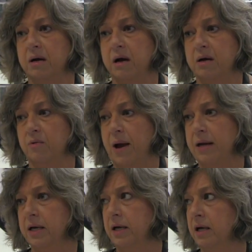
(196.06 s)
kind of
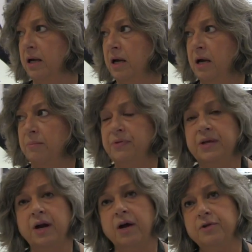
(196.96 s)
ranking. But
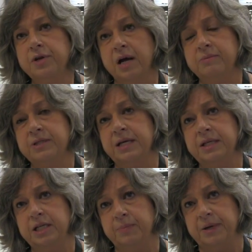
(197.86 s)
then other times they
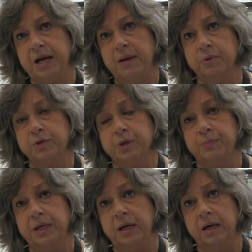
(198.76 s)
need to be able to
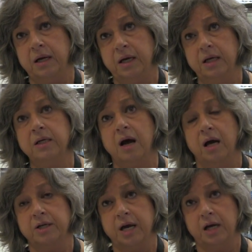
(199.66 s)
be in
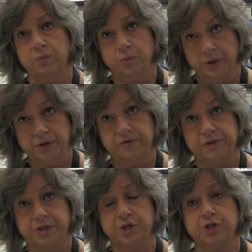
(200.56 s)
contact with a
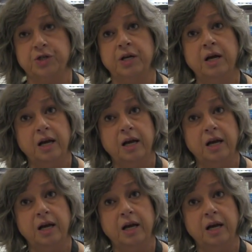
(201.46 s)
physician